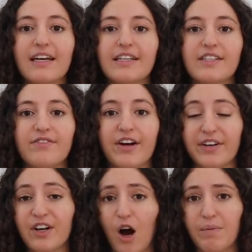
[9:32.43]
it's
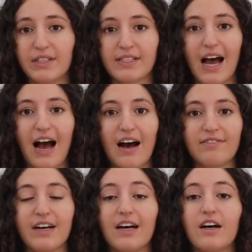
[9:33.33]
very common to
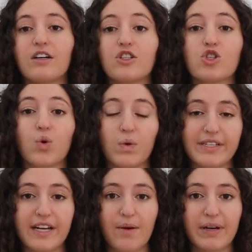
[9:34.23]
have a sore
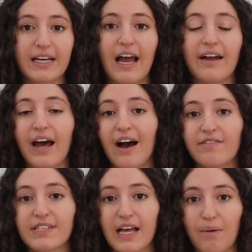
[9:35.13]
stomach and
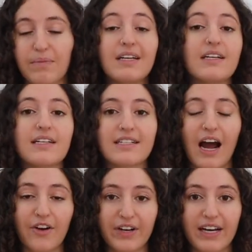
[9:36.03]
have some
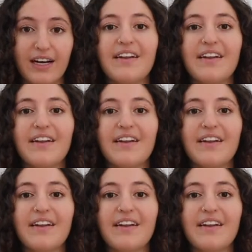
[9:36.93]
diarrhea.